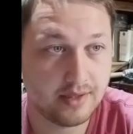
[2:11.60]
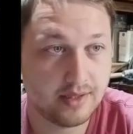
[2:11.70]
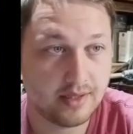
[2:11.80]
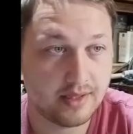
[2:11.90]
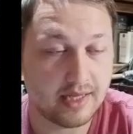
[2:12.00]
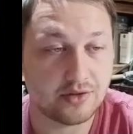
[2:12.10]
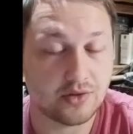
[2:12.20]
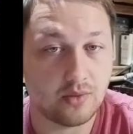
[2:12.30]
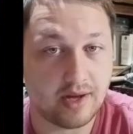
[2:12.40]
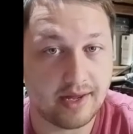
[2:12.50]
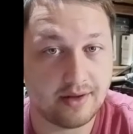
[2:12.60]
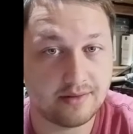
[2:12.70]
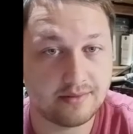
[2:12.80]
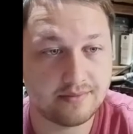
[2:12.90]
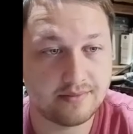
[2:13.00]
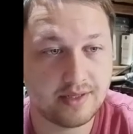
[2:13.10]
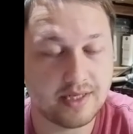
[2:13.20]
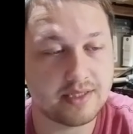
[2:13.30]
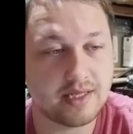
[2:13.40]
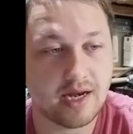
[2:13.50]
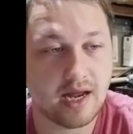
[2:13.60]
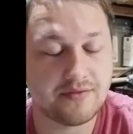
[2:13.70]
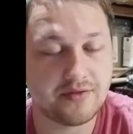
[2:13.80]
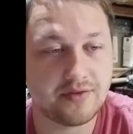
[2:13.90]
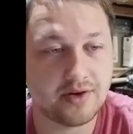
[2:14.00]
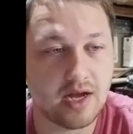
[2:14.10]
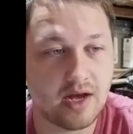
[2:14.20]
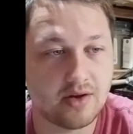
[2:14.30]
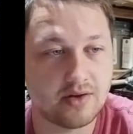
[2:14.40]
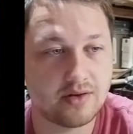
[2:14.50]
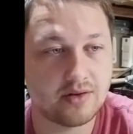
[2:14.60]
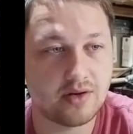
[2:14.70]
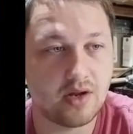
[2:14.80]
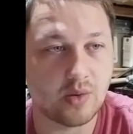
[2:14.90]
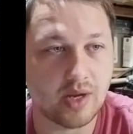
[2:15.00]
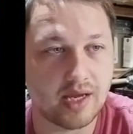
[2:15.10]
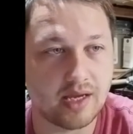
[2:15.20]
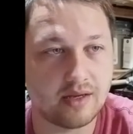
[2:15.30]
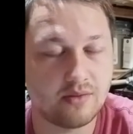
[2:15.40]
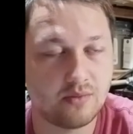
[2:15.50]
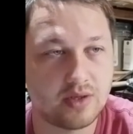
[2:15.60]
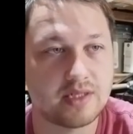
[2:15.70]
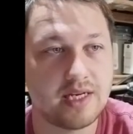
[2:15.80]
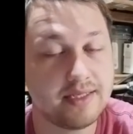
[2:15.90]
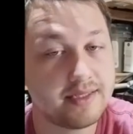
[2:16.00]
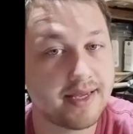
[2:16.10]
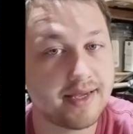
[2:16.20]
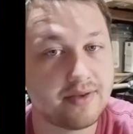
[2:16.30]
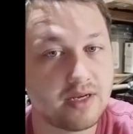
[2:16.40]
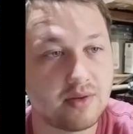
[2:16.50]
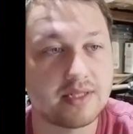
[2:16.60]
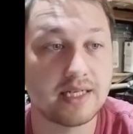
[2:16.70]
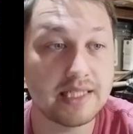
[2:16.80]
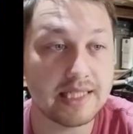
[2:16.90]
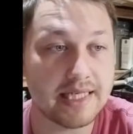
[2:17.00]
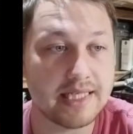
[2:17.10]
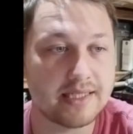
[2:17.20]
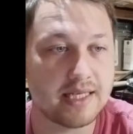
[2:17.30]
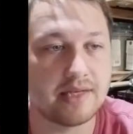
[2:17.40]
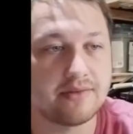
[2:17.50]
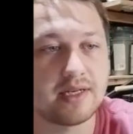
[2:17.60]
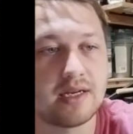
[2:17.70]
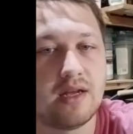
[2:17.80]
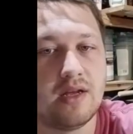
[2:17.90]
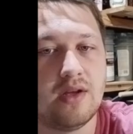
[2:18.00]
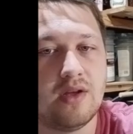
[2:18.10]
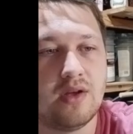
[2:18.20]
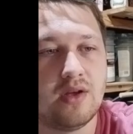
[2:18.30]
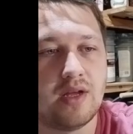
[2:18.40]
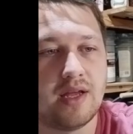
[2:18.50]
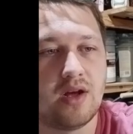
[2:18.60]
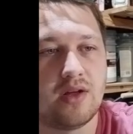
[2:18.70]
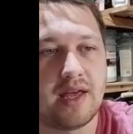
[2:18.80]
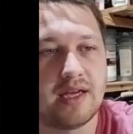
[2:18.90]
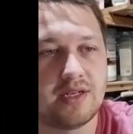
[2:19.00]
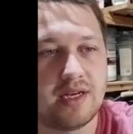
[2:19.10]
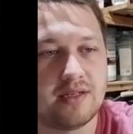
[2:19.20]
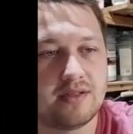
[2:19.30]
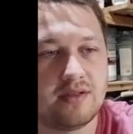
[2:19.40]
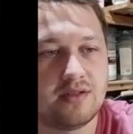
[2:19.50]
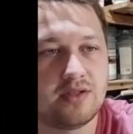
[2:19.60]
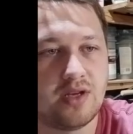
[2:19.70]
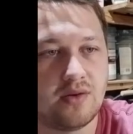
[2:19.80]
that took a while. Because then I have to figure out, okay, what needs saving, what doesn't need saving, and all that jazz. So,